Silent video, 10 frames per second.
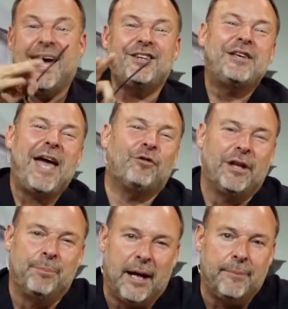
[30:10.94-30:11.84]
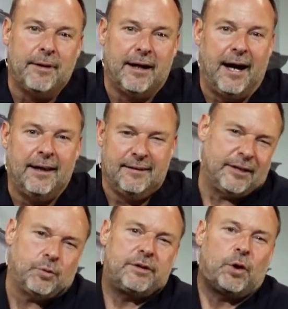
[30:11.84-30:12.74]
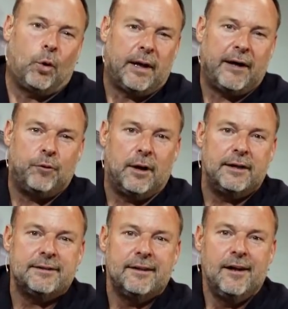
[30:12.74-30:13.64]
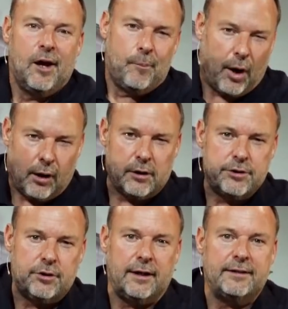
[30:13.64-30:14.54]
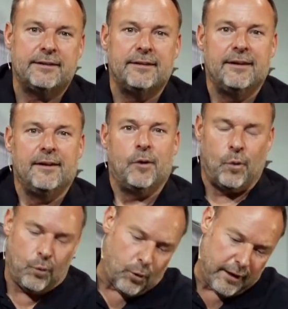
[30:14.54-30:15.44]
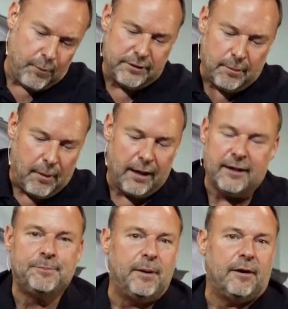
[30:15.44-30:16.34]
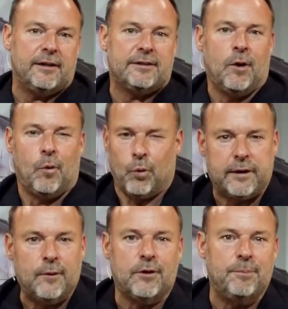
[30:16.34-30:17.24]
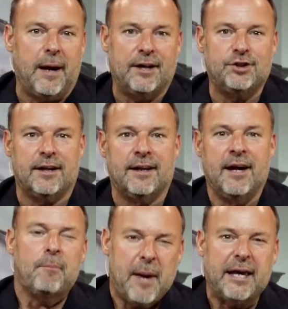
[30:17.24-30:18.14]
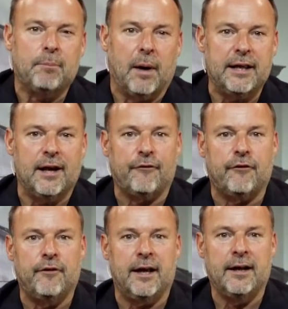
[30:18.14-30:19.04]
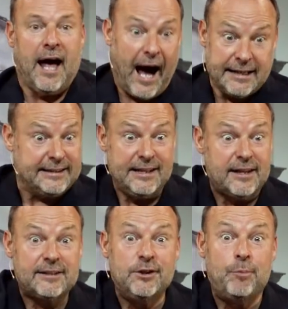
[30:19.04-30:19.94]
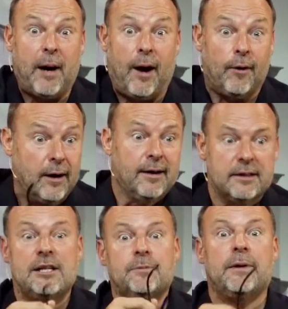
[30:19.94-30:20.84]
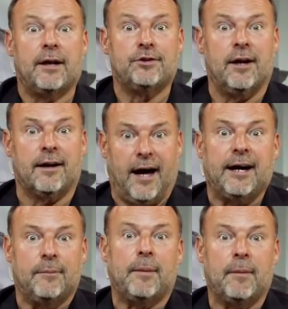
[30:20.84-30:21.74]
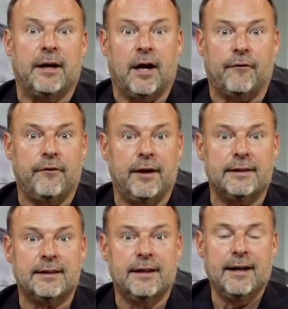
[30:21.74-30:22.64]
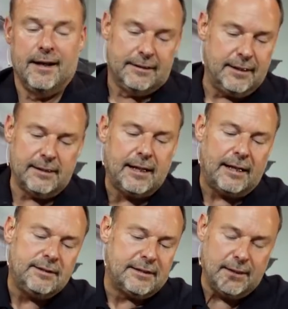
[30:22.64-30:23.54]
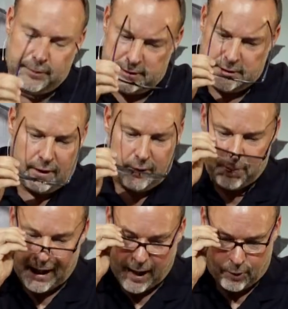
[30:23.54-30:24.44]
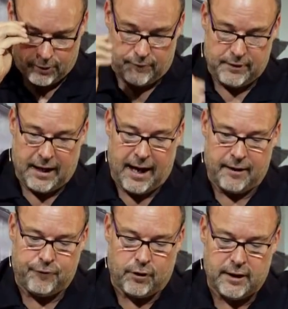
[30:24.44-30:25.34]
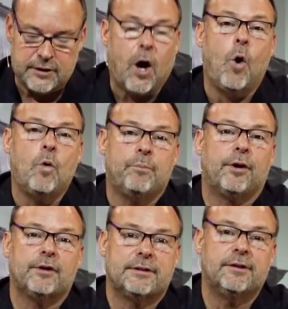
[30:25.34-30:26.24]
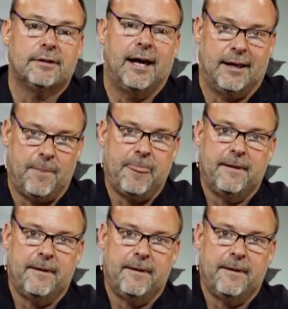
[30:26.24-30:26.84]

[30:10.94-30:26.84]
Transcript: And you can't really blame the guy. That's what his whole life was. Parlor tricks. Working with demonic spirits, working with magic, making money off of it. I see this new power. Teach me that trick. I can make money off of this. See, this guy just simply saw the power of God for his own personal gain.